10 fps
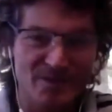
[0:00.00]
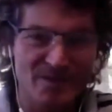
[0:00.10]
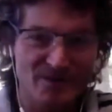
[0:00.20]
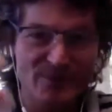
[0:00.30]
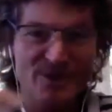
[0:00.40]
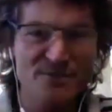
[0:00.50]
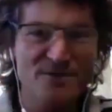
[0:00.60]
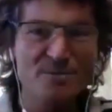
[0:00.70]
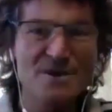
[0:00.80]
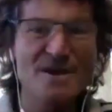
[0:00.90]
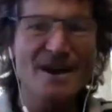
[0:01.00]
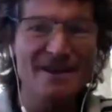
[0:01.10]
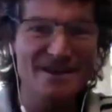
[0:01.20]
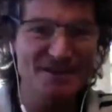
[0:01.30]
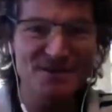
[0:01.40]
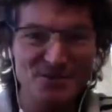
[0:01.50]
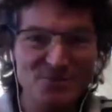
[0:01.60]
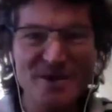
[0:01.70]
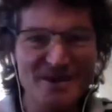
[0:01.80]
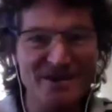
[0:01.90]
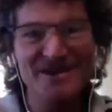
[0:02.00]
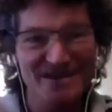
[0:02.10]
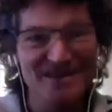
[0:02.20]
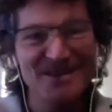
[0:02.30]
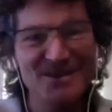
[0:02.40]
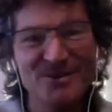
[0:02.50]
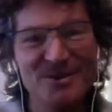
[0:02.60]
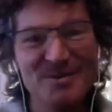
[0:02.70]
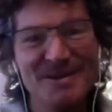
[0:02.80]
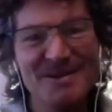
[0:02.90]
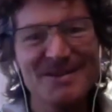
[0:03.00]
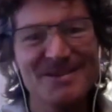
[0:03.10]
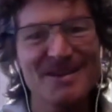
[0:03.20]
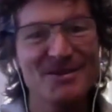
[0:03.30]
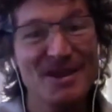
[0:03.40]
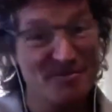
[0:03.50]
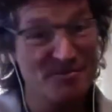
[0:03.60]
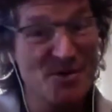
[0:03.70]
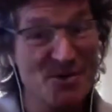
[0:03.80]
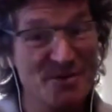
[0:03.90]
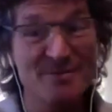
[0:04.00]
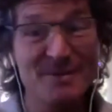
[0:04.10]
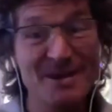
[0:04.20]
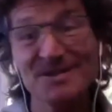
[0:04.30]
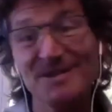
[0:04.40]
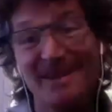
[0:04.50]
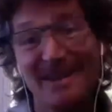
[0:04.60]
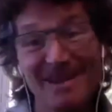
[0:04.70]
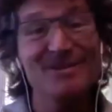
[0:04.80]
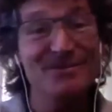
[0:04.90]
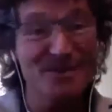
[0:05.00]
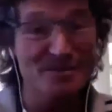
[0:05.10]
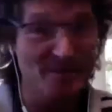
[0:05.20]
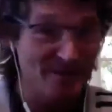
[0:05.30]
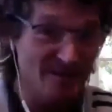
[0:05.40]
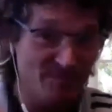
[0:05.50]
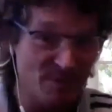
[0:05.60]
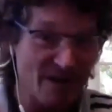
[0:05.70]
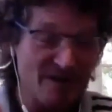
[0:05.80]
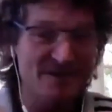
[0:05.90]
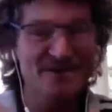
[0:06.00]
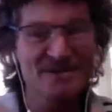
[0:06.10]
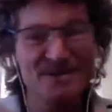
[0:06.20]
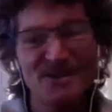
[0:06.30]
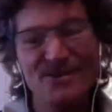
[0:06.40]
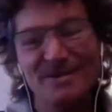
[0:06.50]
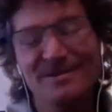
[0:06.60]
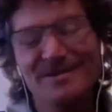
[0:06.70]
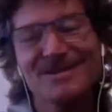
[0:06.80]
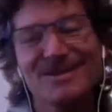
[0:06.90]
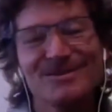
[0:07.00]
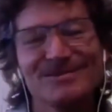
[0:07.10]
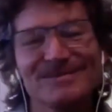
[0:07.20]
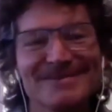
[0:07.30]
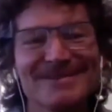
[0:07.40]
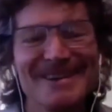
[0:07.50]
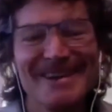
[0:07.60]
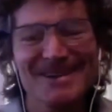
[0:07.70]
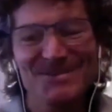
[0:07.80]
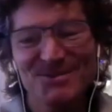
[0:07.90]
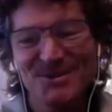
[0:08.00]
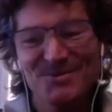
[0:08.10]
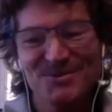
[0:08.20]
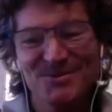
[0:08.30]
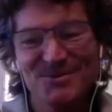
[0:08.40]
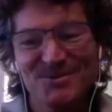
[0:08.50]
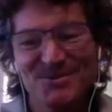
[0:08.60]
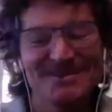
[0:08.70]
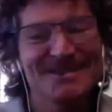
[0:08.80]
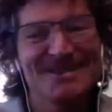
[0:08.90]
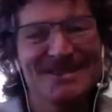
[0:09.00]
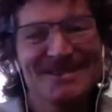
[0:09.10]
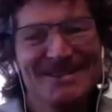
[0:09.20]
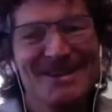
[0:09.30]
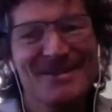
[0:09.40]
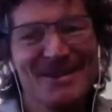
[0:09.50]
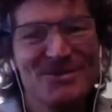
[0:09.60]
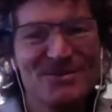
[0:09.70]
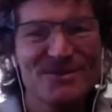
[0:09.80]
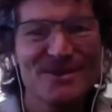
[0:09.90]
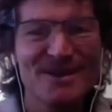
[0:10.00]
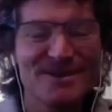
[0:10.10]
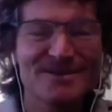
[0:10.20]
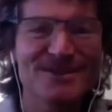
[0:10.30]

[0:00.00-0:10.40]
we go from the I into the we, you know what I mean? It's like you have both, the masculine and the feminine in balance, you know, and so, yeah, so anyway, yeah, thank you for that. So.